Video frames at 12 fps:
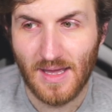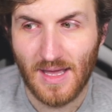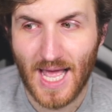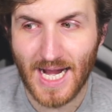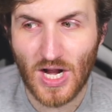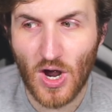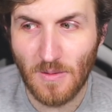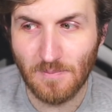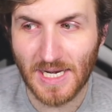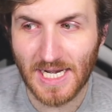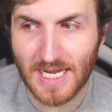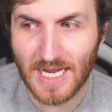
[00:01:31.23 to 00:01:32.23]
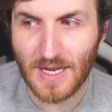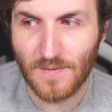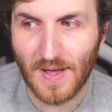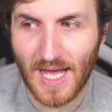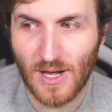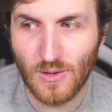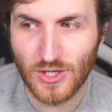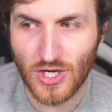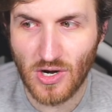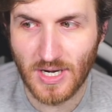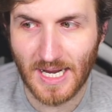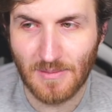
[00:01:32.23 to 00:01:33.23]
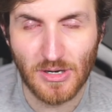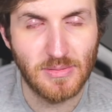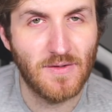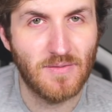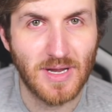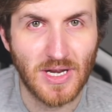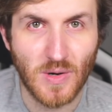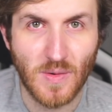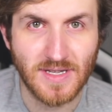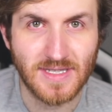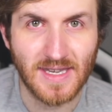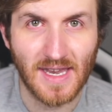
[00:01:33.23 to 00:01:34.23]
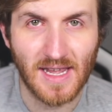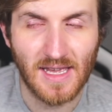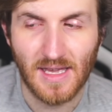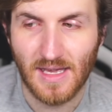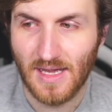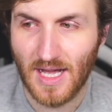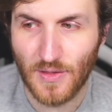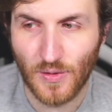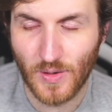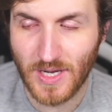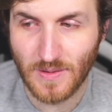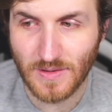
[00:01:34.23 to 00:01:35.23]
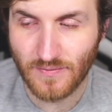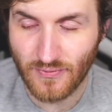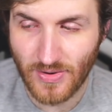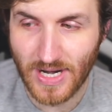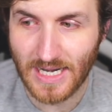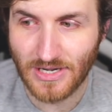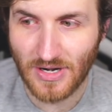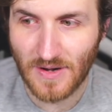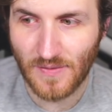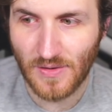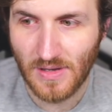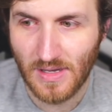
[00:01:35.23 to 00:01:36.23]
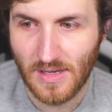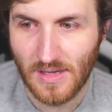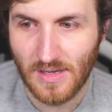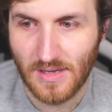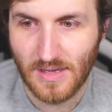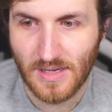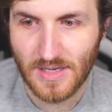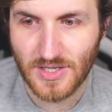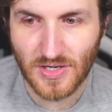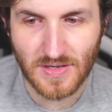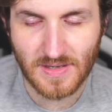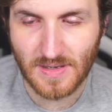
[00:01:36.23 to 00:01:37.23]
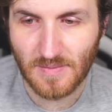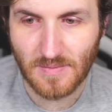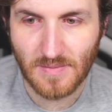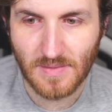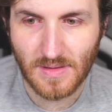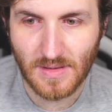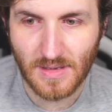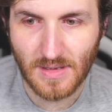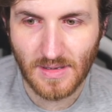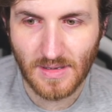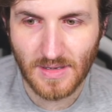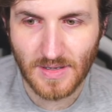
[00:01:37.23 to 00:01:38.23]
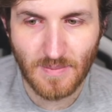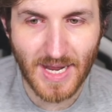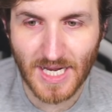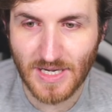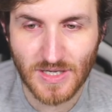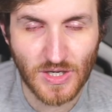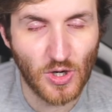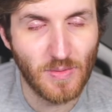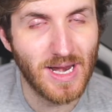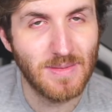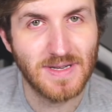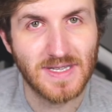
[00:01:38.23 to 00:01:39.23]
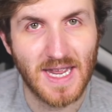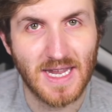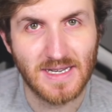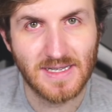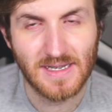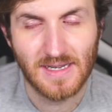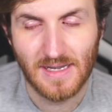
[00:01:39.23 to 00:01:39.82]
I can't believe how shocking Bobby Firmino was today. I thought he was really dreadful. Just making too many mistakes.